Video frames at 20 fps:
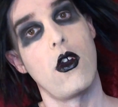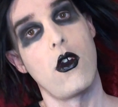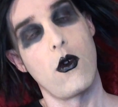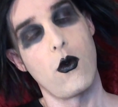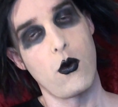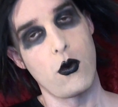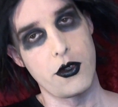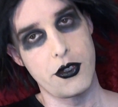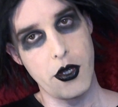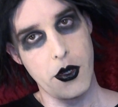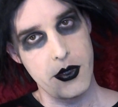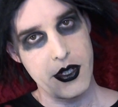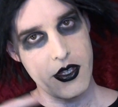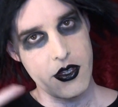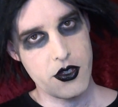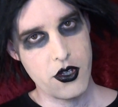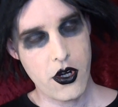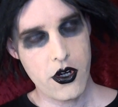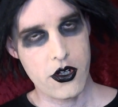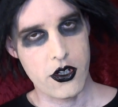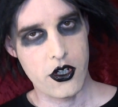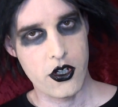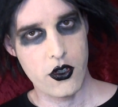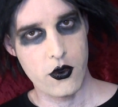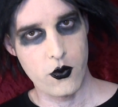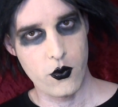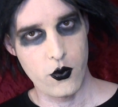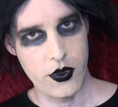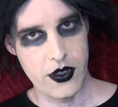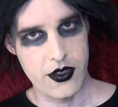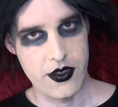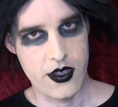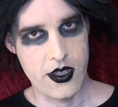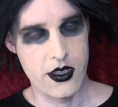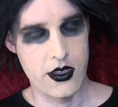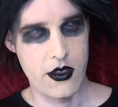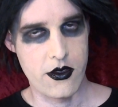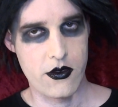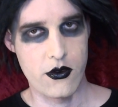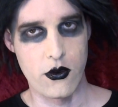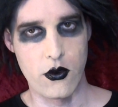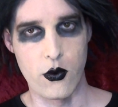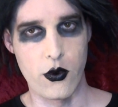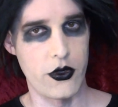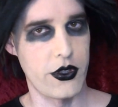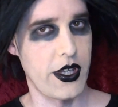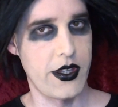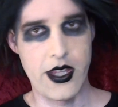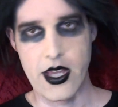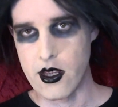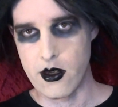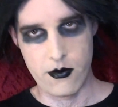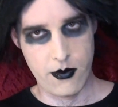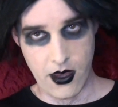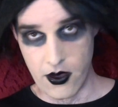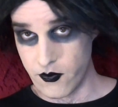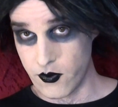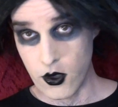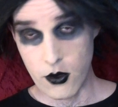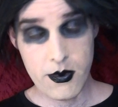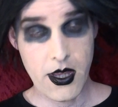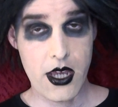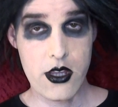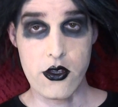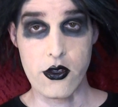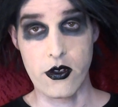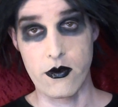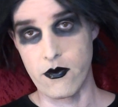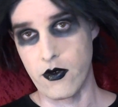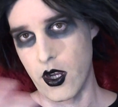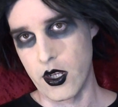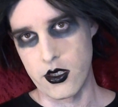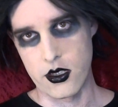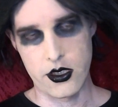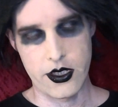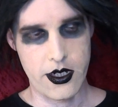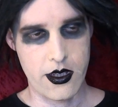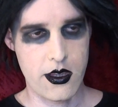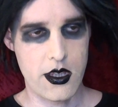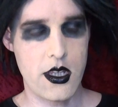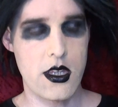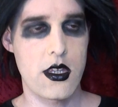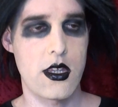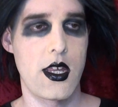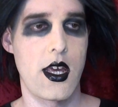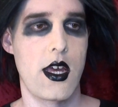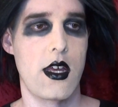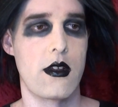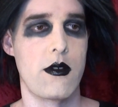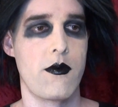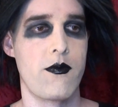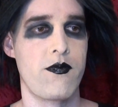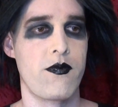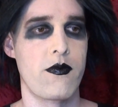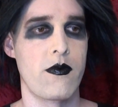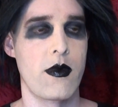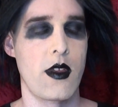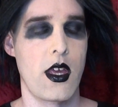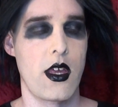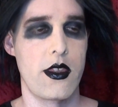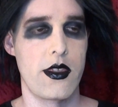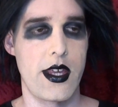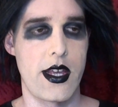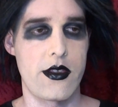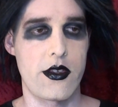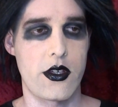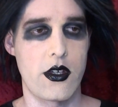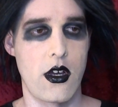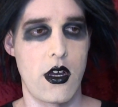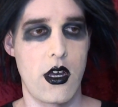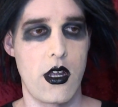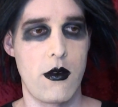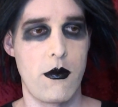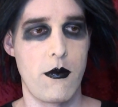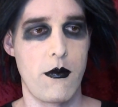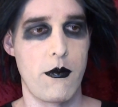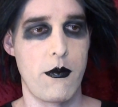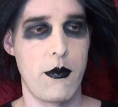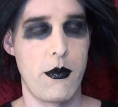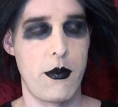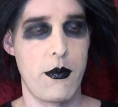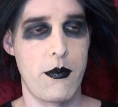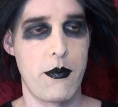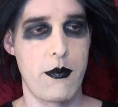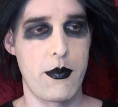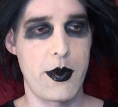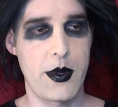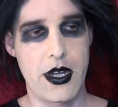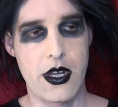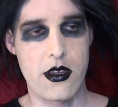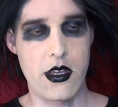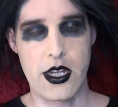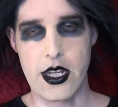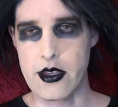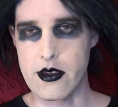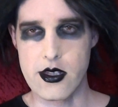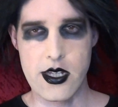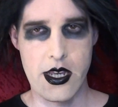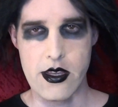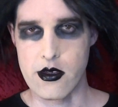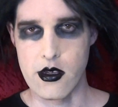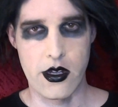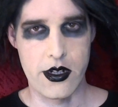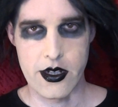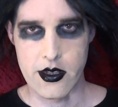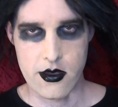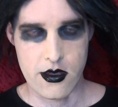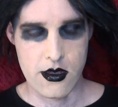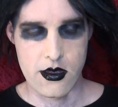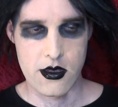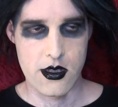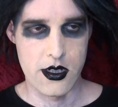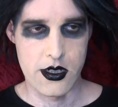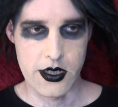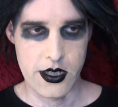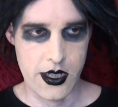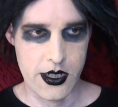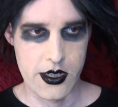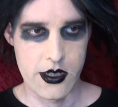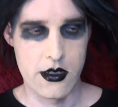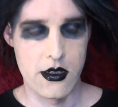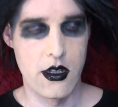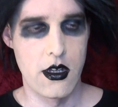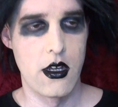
where Tony Stark was in the Soul World. And they filmed that. You can find deleted scenes of that. That's gone because I guess test audiences didn't get it.